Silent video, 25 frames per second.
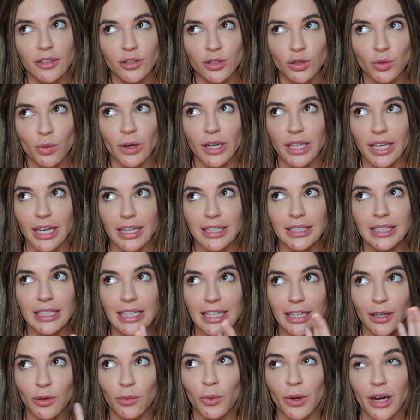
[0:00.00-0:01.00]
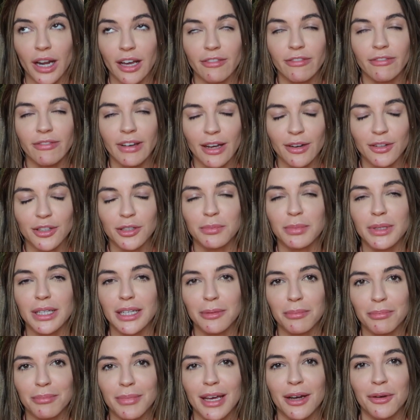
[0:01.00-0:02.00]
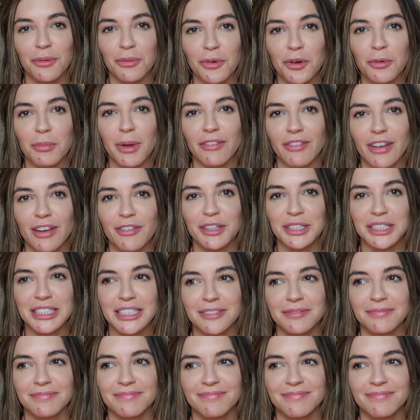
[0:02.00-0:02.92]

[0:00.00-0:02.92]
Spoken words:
2018, what I've found to be that were my favorites.